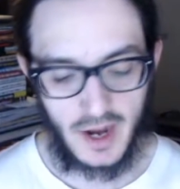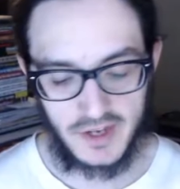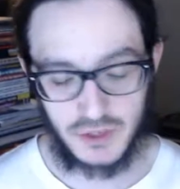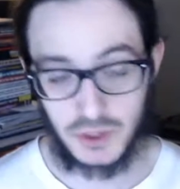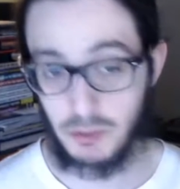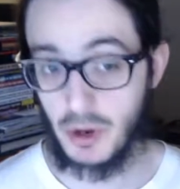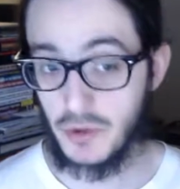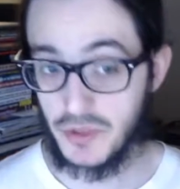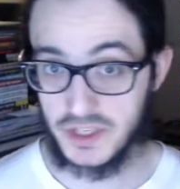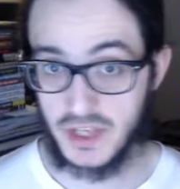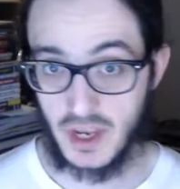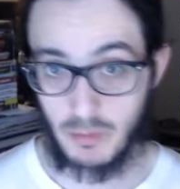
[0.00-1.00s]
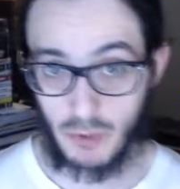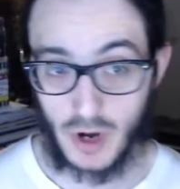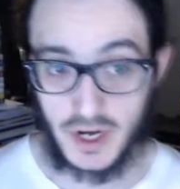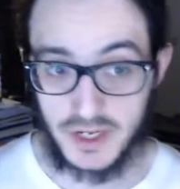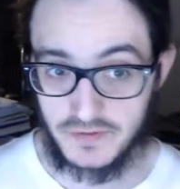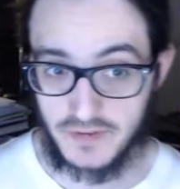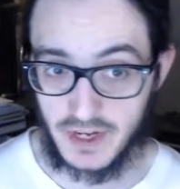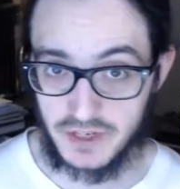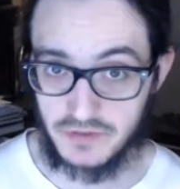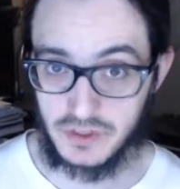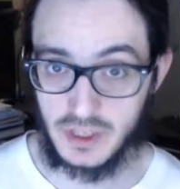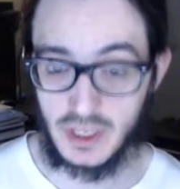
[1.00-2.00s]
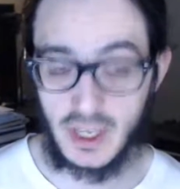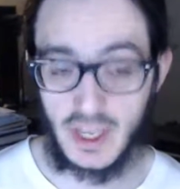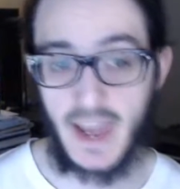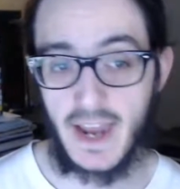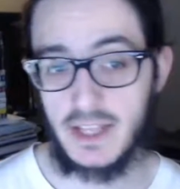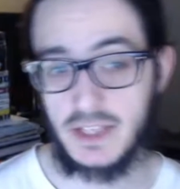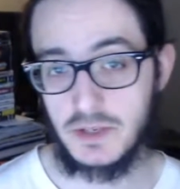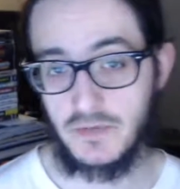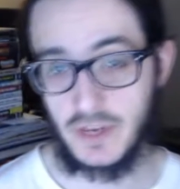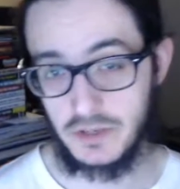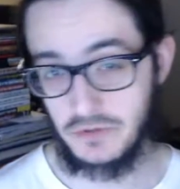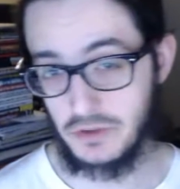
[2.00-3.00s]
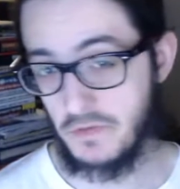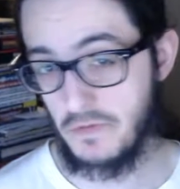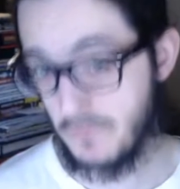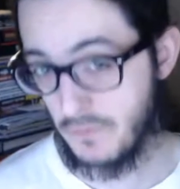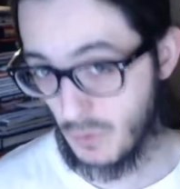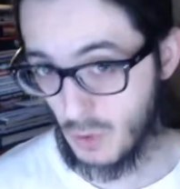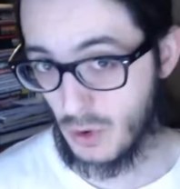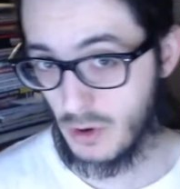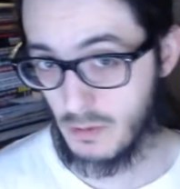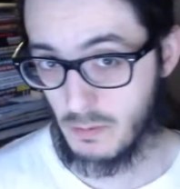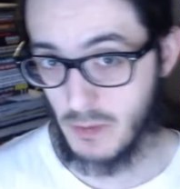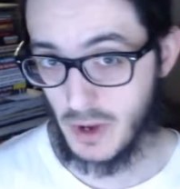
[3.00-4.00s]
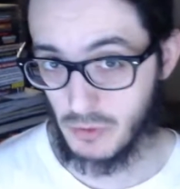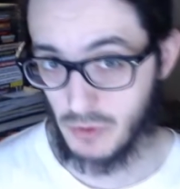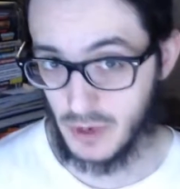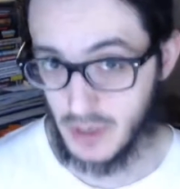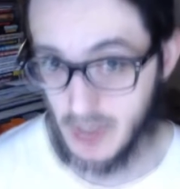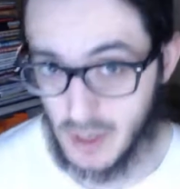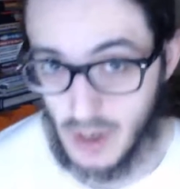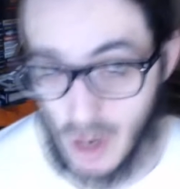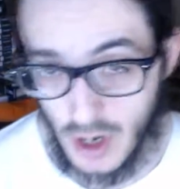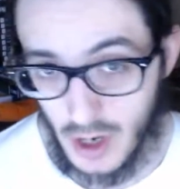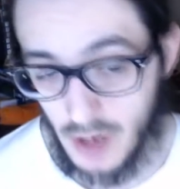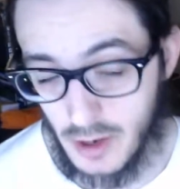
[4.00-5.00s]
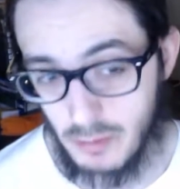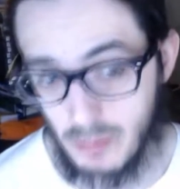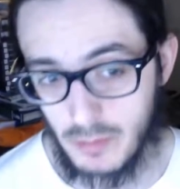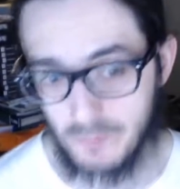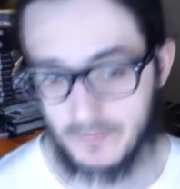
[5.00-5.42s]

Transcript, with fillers: Uh, so it's about the same price effectively, and it's effectively four memory uh,